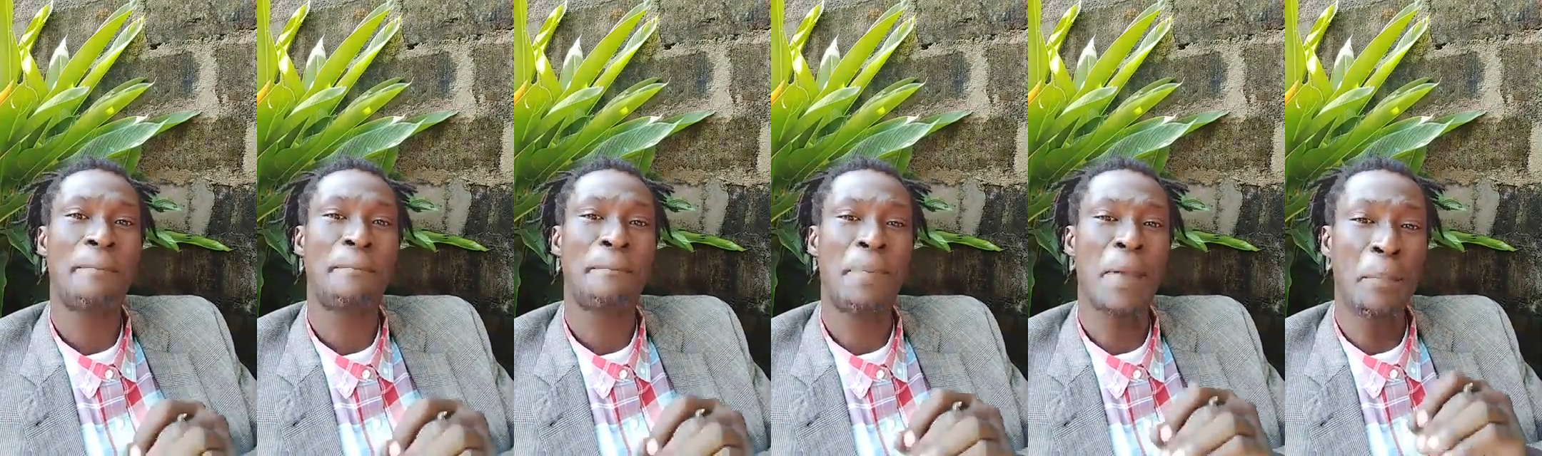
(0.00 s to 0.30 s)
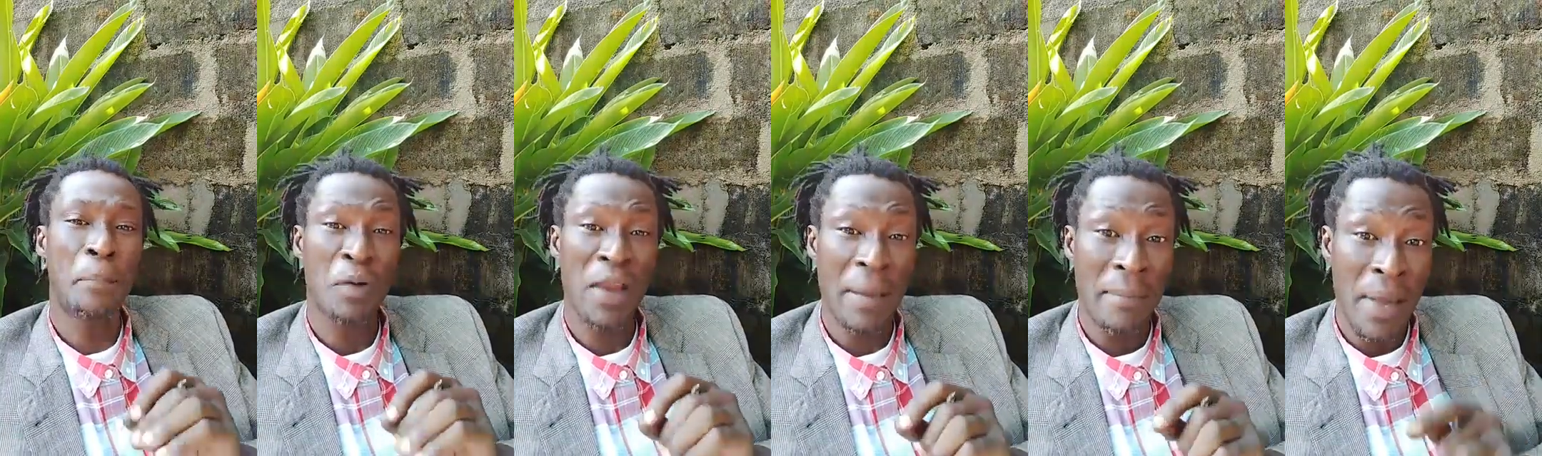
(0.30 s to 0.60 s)

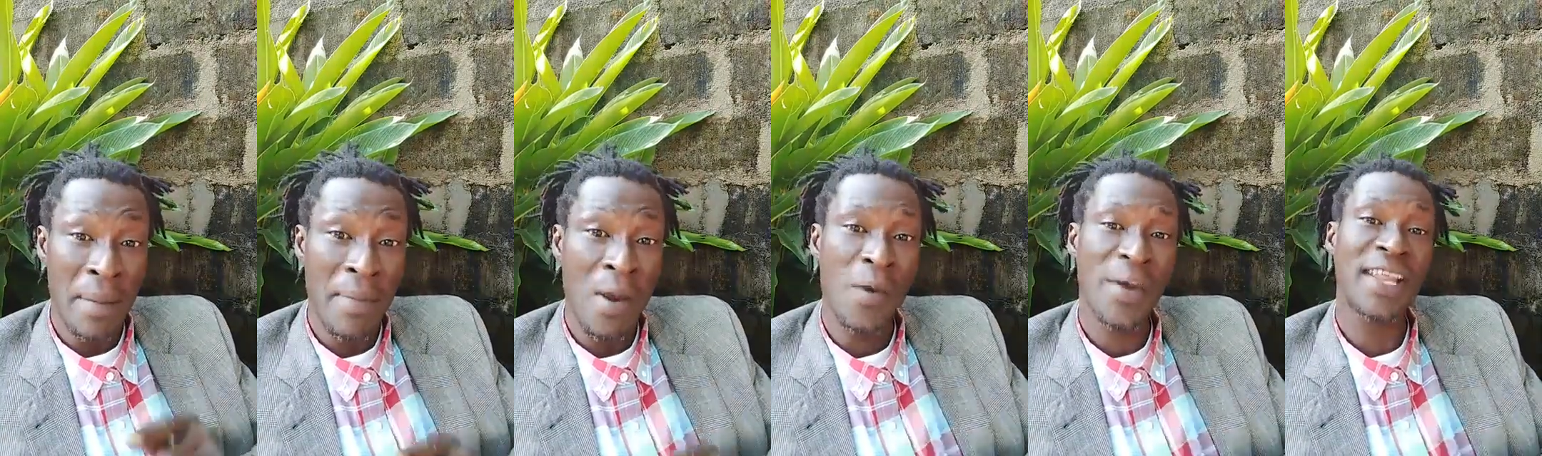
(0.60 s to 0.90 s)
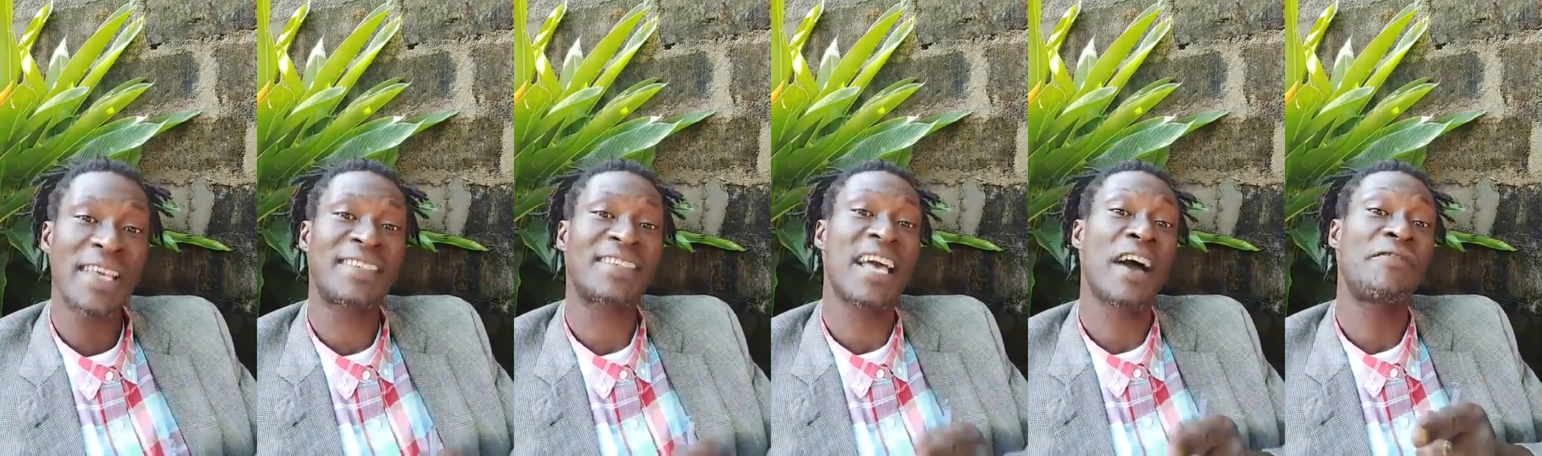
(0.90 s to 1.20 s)
people remember where
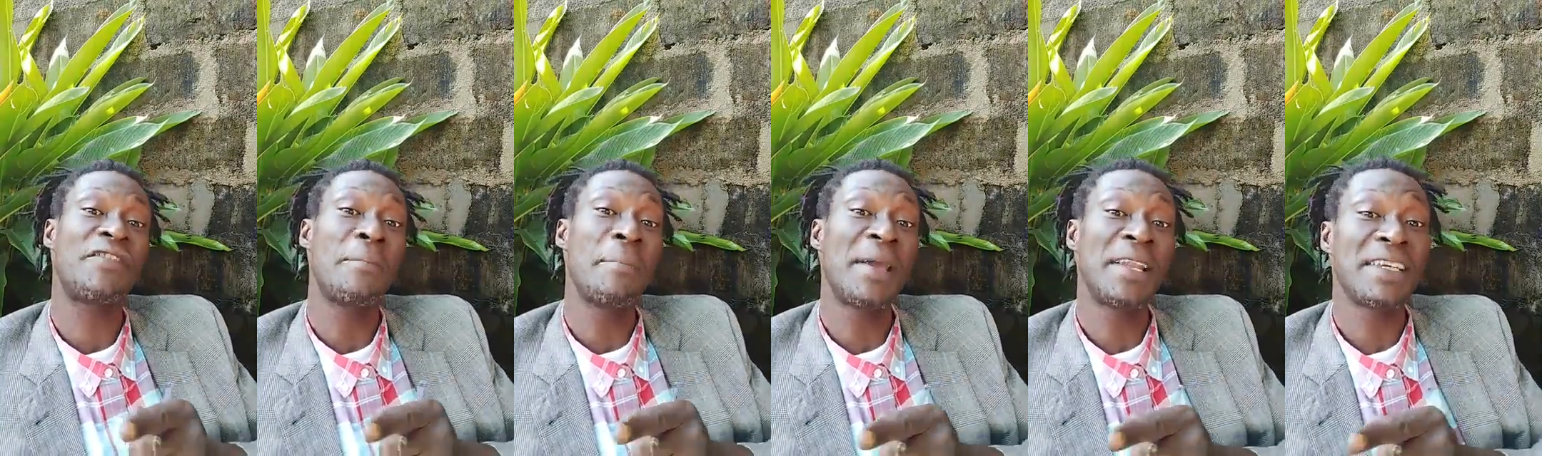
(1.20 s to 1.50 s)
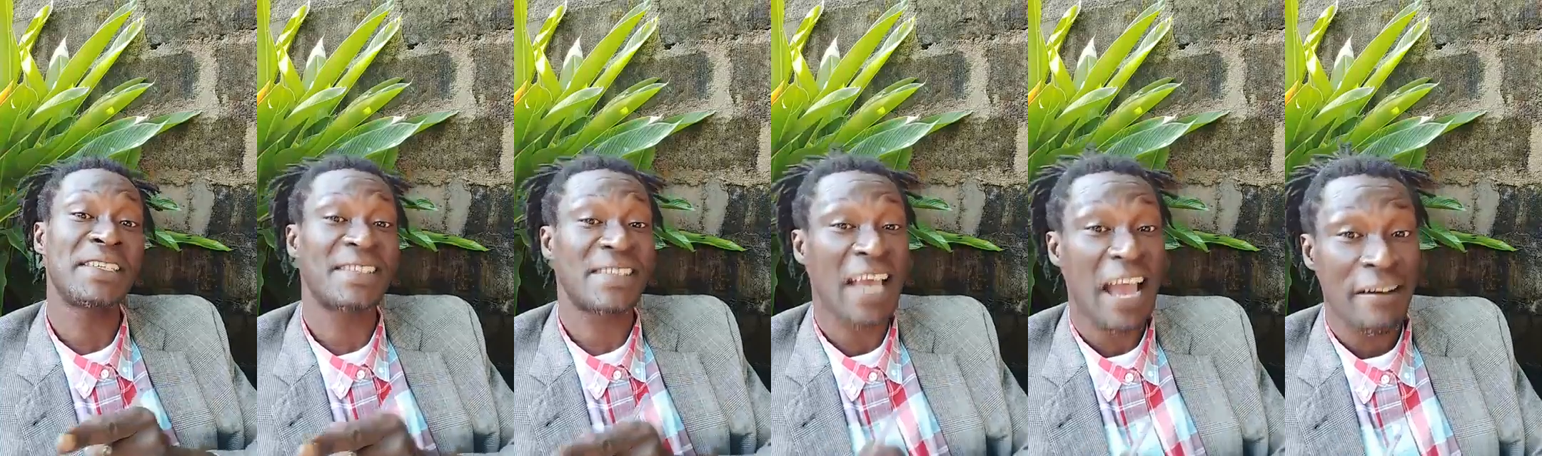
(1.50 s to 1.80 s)
they serve the
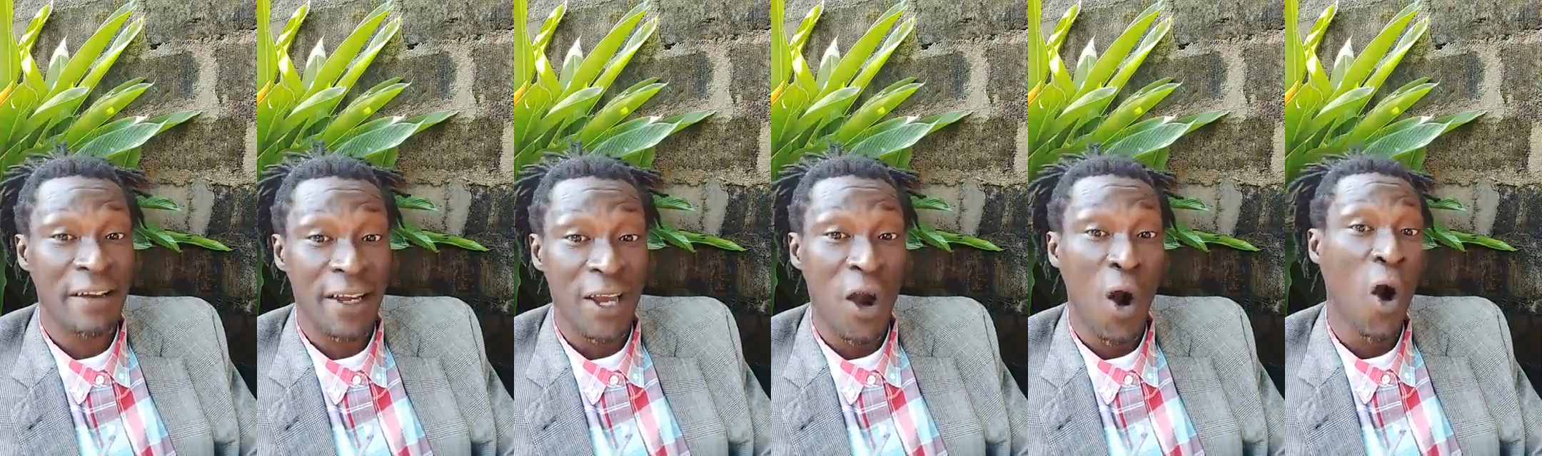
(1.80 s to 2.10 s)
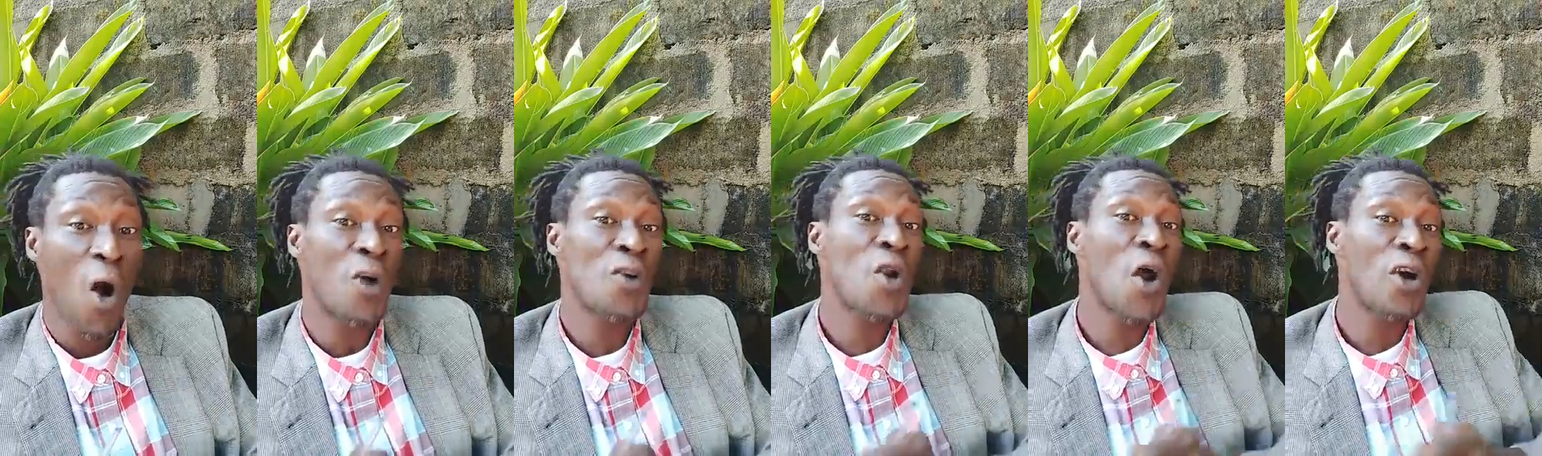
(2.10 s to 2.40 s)
military
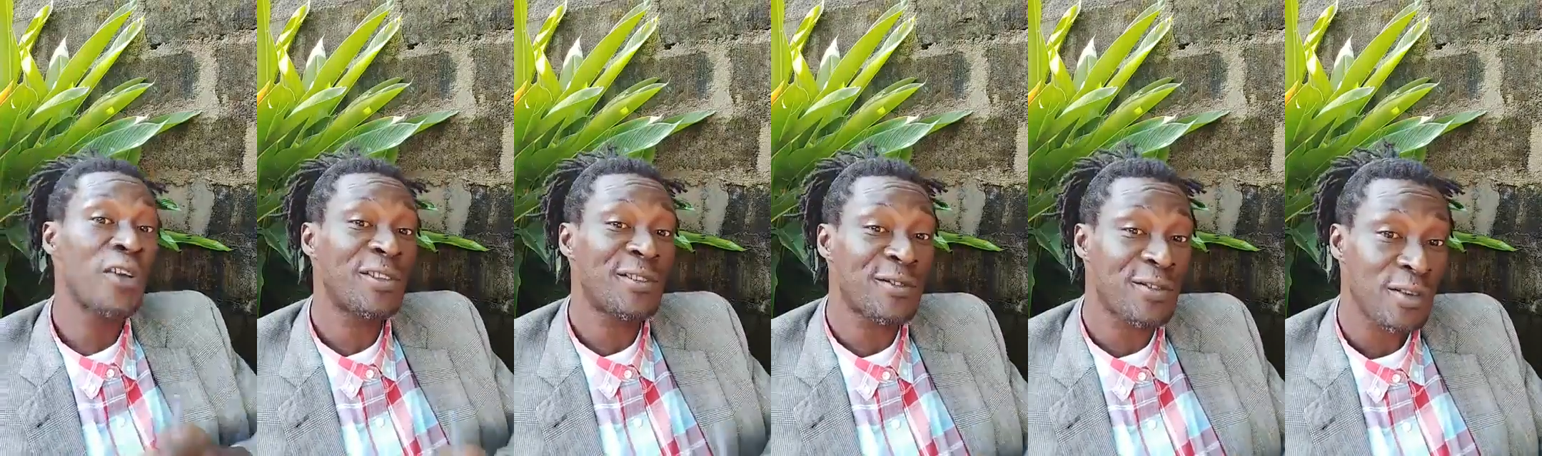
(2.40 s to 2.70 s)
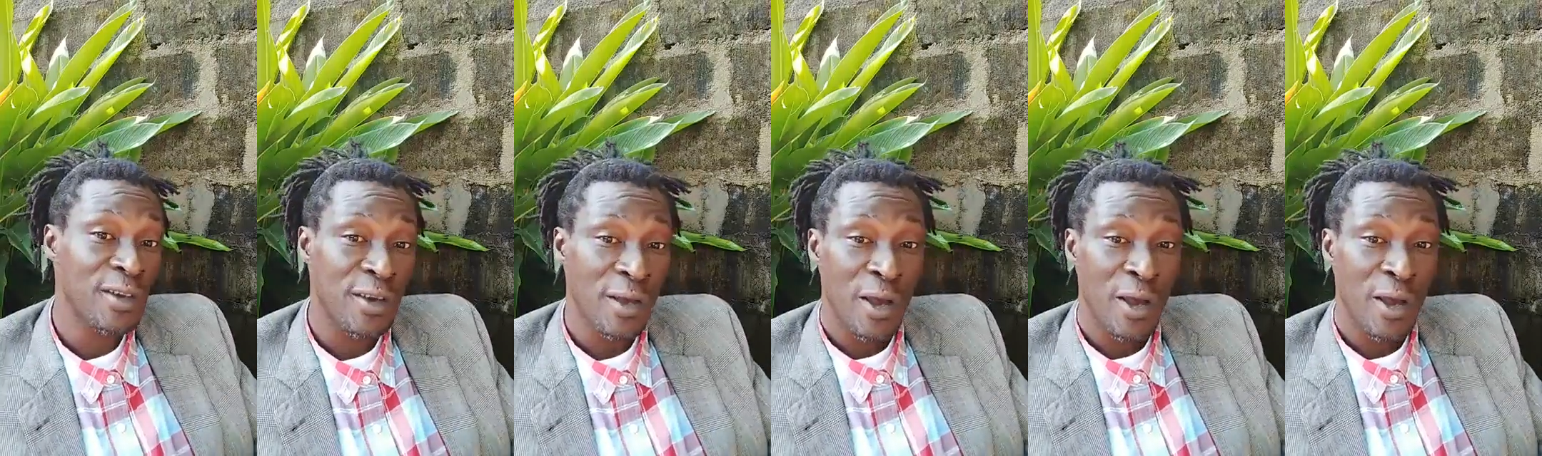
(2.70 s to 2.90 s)
or not,